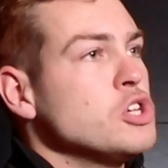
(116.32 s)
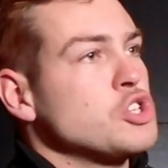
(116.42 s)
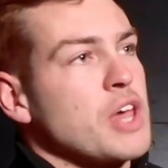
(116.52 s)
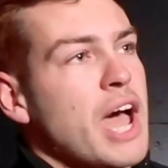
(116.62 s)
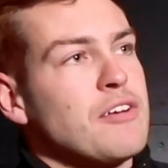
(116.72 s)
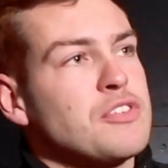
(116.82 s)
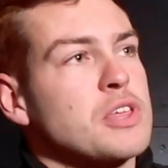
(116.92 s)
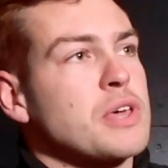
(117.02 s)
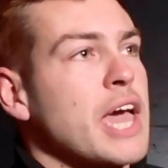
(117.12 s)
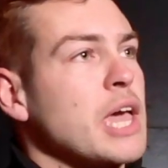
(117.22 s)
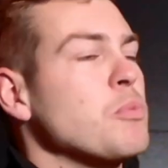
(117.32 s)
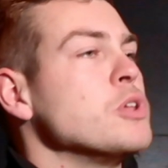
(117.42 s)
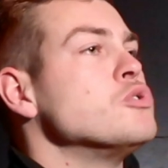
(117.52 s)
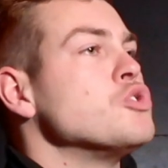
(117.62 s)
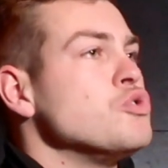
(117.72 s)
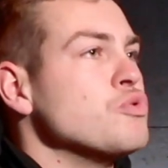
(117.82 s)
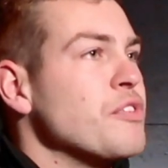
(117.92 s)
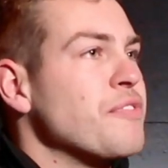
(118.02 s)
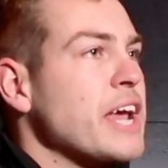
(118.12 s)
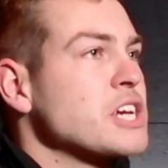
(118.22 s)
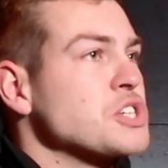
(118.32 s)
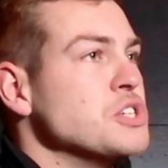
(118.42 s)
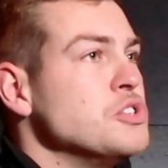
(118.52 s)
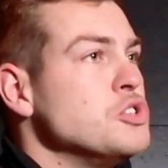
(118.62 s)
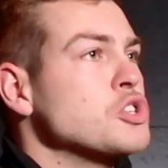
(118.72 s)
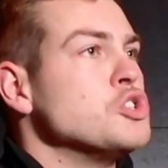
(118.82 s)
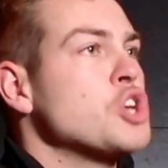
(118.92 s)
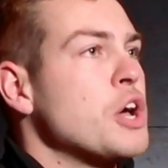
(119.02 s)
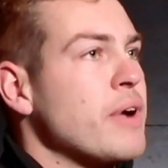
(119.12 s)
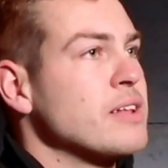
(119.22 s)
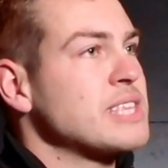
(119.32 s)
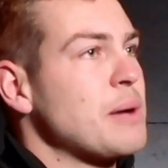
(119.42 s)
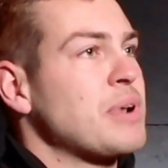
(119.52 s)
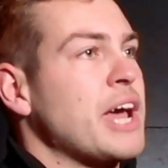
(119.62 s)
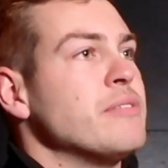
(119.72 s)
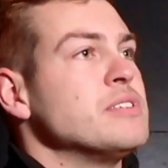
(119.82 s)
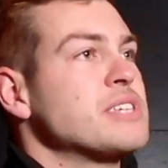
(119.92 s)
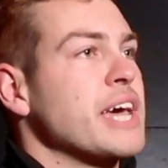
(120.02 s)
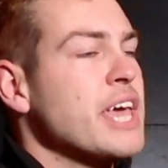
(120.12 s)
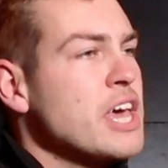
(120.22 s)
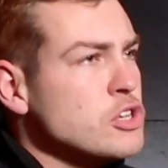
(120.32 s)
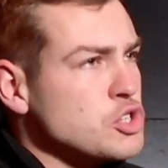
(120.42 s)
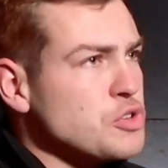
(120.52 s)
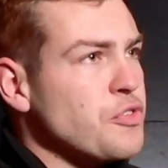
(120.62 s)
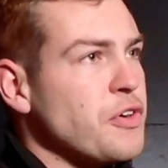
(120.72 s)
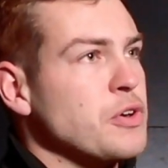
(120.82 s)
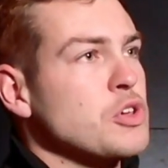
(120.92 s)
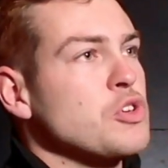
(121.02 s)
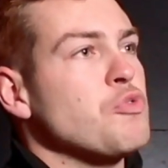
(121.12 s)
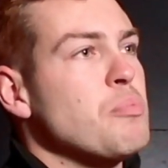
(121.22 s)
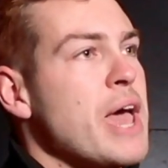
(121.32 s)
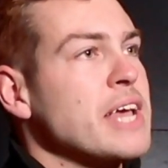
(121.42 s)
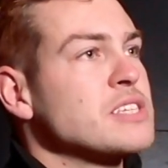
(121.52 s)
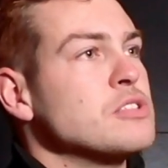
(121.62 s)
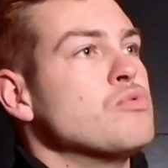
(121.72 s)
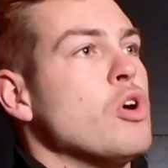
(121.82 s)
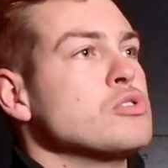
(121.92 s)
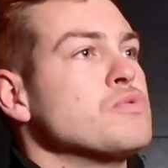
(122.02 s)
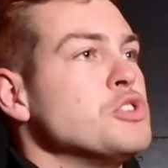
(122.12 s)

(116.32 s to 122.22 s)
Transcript: so that after the game when you're doing your reflections, you can turn around to that player and say, do you feel that you've met the roles and